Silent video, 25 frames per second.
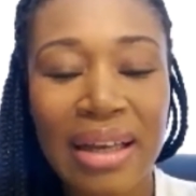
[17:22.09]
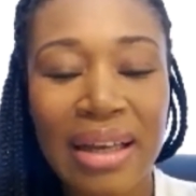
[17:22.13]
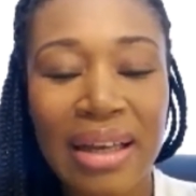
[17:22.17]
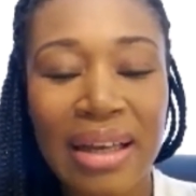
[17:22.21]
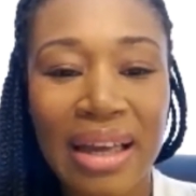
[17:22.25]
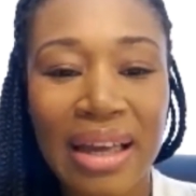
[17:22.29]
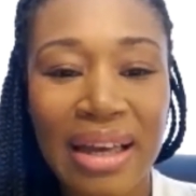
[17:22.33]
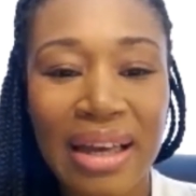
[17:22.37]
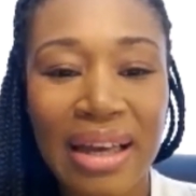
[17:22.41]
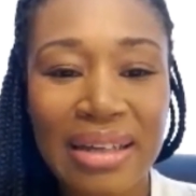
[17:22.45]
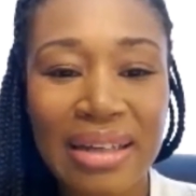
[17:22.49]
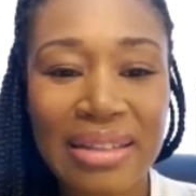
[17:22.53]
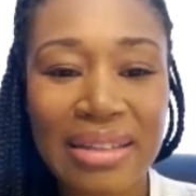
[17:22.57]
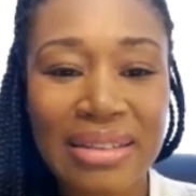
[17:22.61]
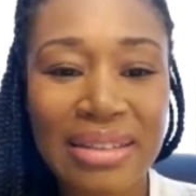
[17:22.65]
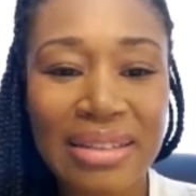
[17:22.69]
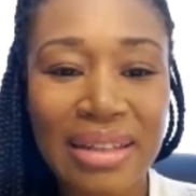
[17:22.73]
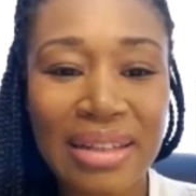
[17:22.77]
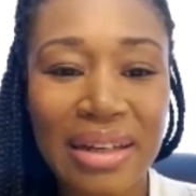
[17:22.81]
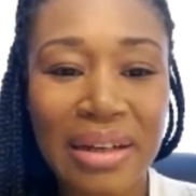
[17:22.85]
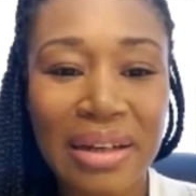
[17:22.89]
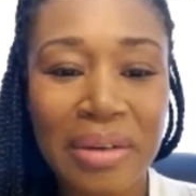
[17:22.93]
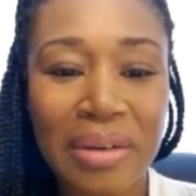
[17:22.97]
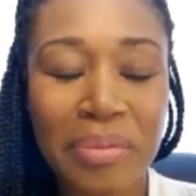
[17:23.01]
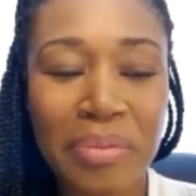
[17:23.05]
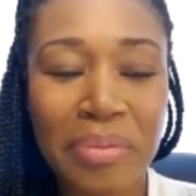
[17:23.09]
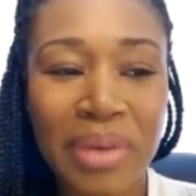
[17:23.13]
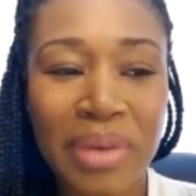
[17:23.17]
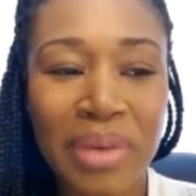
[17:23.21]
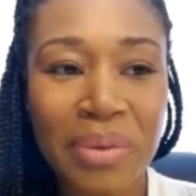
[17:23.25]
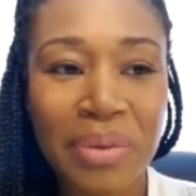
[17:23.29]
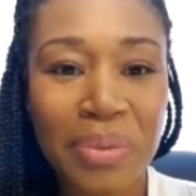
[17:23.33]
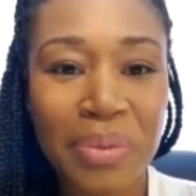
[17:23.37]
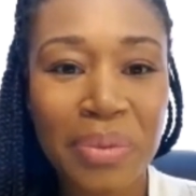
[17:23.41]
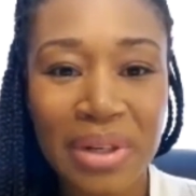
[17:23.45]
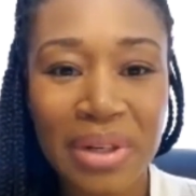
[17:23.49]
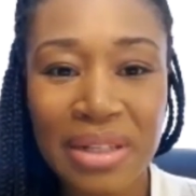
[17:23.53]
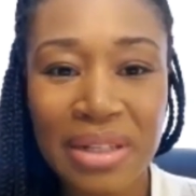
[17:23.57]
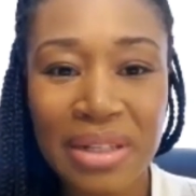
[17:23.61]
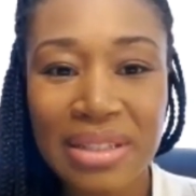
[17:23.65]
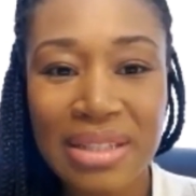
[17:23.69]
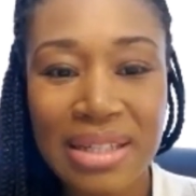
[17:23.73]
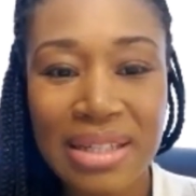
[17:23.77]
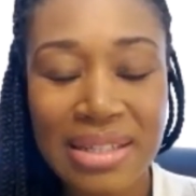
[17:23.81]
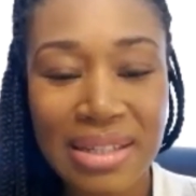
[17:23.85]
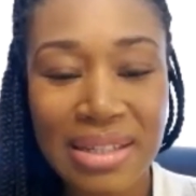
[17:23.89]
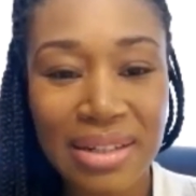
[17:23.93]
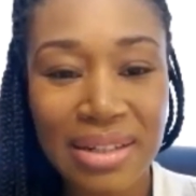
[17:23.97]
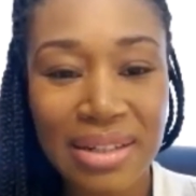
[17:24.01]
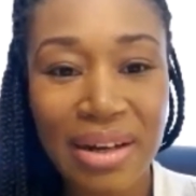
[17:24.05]
And I worked
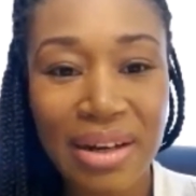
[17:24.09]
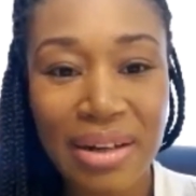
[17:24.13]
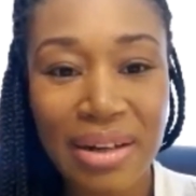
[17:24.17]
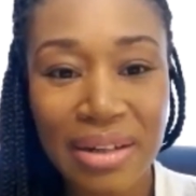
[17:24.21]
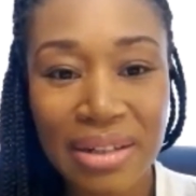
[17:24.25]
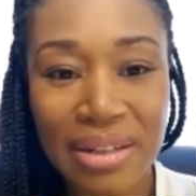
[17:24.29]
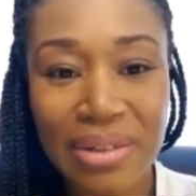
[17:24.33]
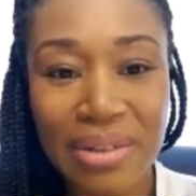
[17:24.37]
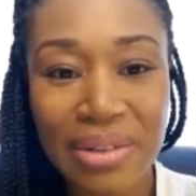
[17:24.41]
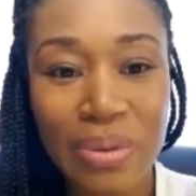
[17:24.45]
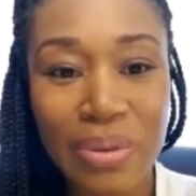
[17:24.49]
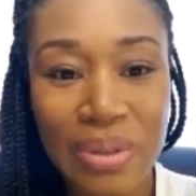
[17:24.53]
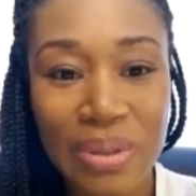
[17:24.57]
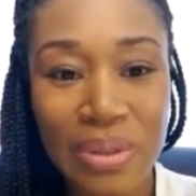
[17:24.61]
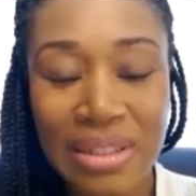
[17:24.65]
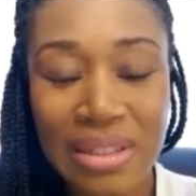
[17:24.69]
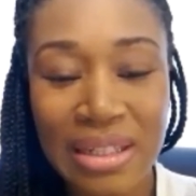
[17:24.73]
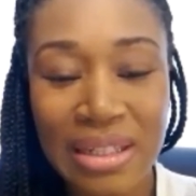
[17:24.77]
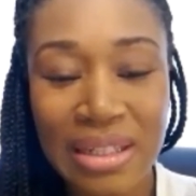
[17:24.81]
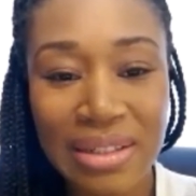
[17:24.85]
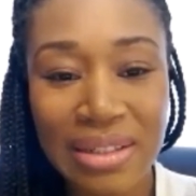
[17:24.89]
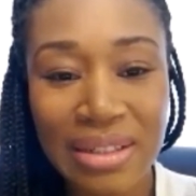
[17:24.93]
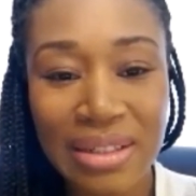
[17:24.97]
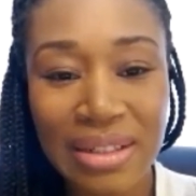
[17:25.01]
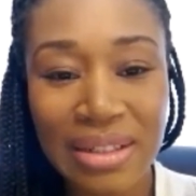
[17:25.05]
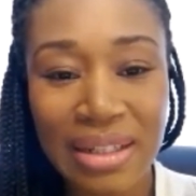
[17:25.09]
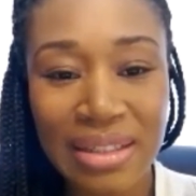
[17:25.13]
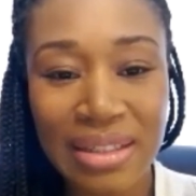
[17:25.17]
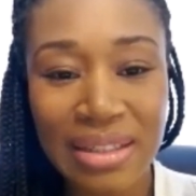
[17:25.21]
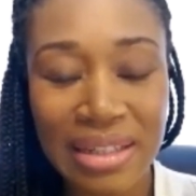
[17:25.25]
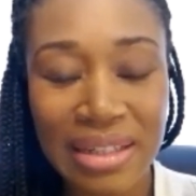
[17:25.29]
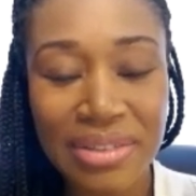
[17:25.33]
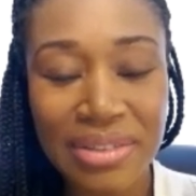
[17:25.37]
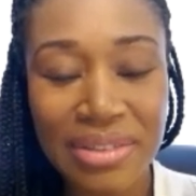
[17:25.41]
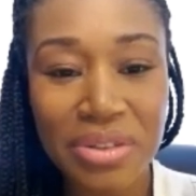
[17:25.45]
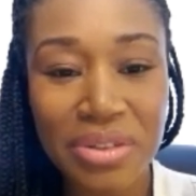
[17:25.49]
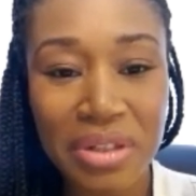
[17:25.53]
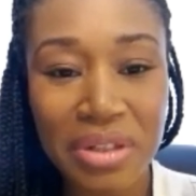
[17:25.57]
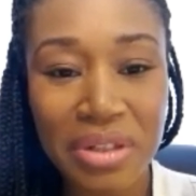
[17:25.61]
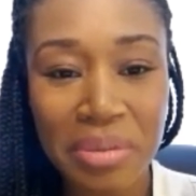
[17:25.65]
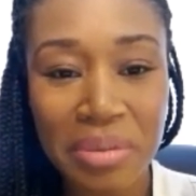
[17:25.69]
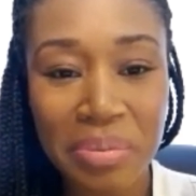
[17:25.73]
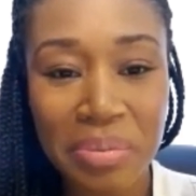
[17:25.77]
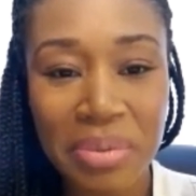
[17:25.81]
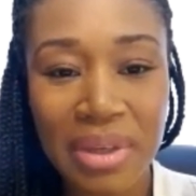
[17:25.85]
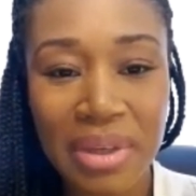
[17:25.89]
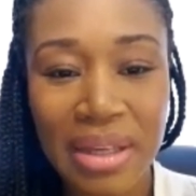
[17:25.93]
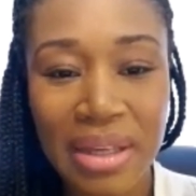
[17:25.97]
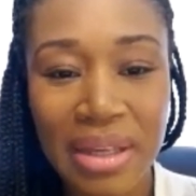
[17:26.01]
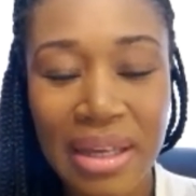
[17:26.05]
as an RN coordinator at that trip.
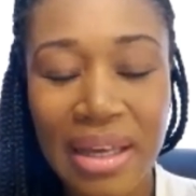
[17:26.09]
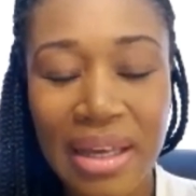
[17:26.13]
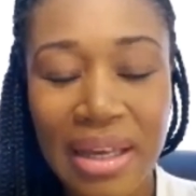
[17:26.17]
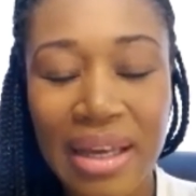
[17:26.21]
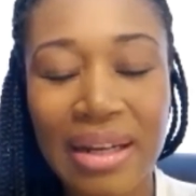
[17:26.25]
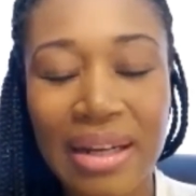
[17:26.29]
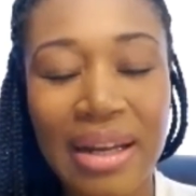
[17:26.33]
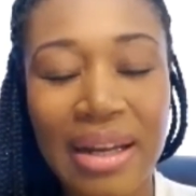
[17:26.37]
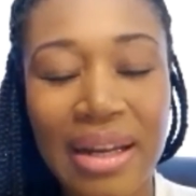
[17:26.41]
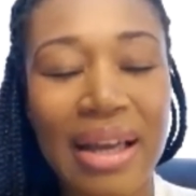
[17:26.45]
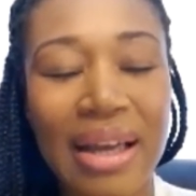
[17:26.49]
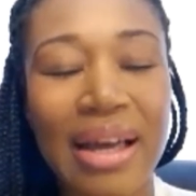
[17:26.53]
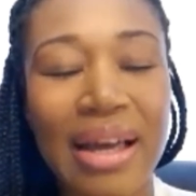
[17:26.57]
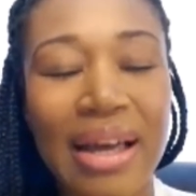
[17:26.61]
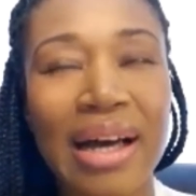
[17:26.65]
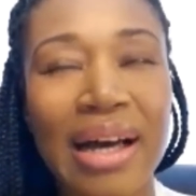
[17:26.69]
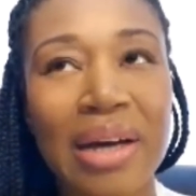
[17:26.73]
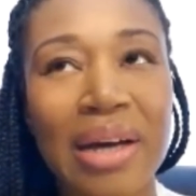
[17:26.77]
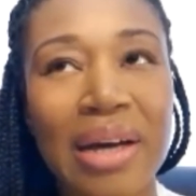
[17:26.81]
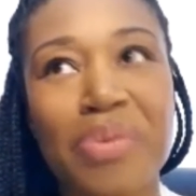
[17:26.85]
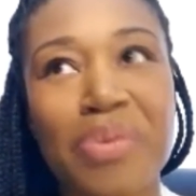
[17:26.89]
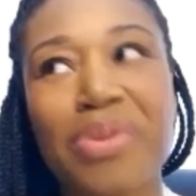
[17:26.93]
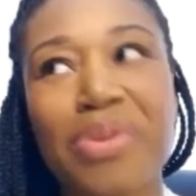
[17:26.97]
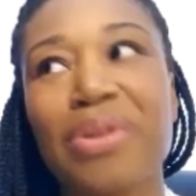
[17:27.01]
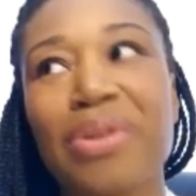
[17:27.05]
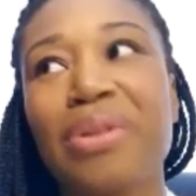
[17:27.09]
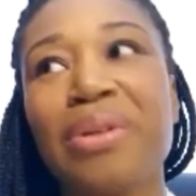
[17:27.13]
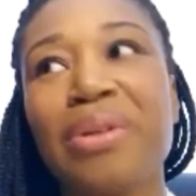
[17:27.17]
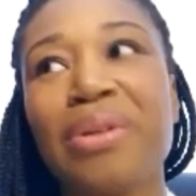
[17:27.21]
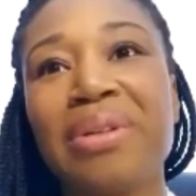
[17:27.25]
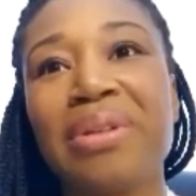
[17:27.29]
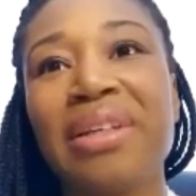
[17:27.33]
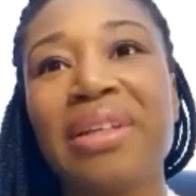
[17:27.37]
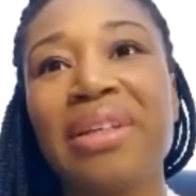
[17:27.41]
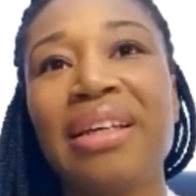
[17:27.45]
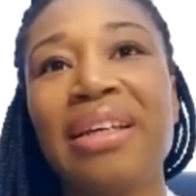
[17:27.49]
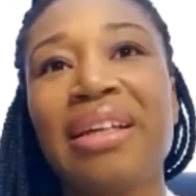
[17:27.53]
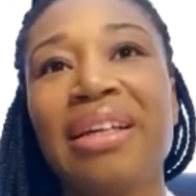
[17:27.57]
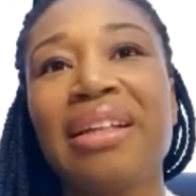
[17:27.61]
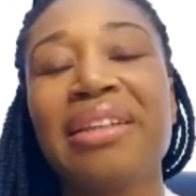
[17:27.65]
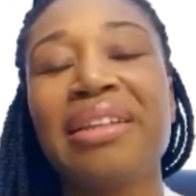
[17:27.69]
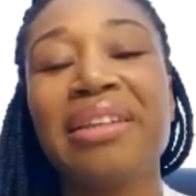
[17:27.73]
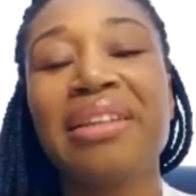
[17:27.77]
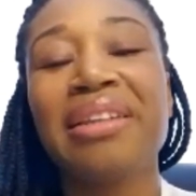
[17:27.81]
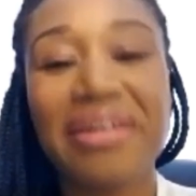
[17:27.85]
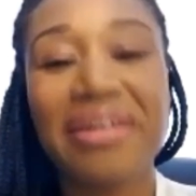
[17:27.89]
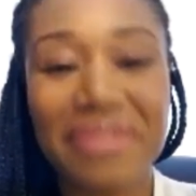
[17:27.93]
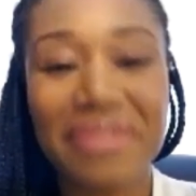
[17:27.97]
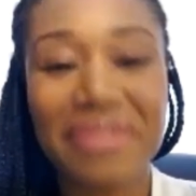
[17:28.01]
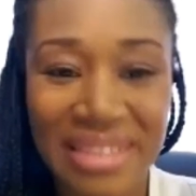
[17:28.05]
And I absolutely
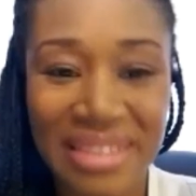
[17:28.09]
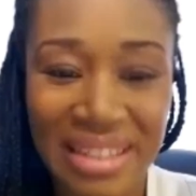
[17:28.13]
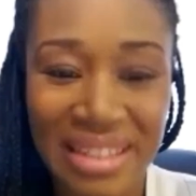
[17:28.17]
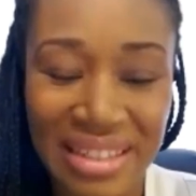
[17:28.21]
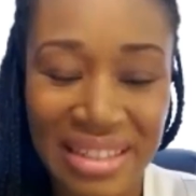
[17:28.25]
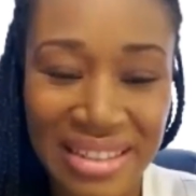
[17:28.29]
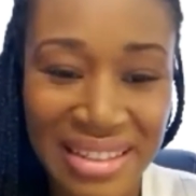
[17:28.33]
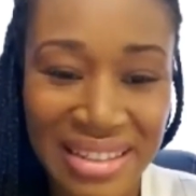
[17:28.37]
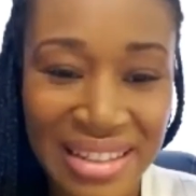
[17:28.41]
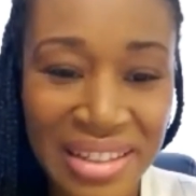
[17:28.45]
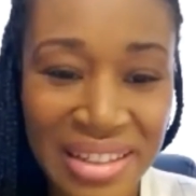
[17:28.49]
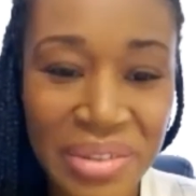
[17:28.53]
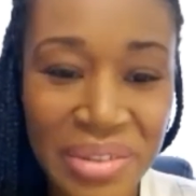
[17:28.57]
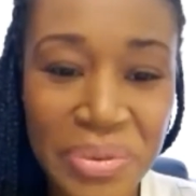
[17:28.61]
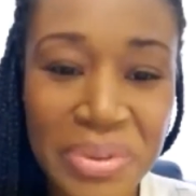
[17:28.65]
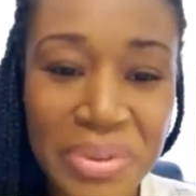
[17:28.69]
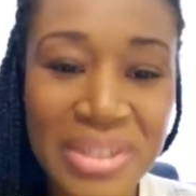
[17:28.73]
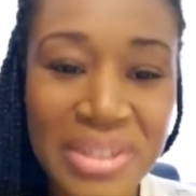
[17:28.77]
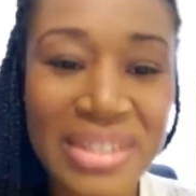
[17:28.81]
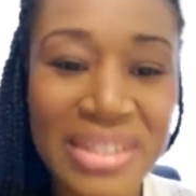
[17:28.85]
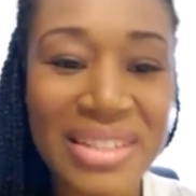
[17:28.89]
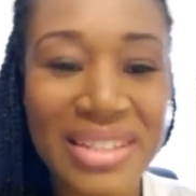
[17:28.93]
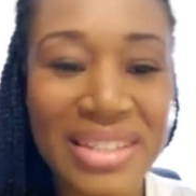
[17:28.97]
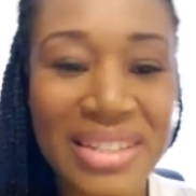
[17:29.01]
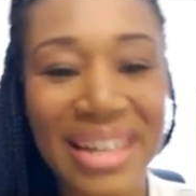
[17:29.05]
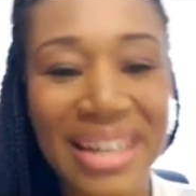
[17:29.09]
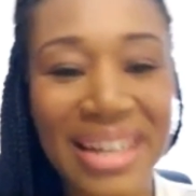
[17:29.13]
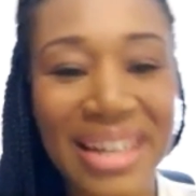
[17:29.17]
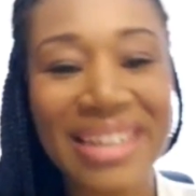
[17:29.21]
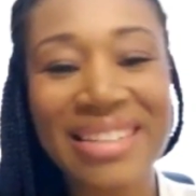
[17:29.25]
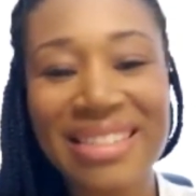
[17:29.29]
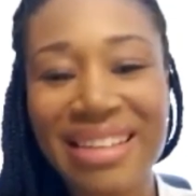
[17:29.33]
loved it. It was just,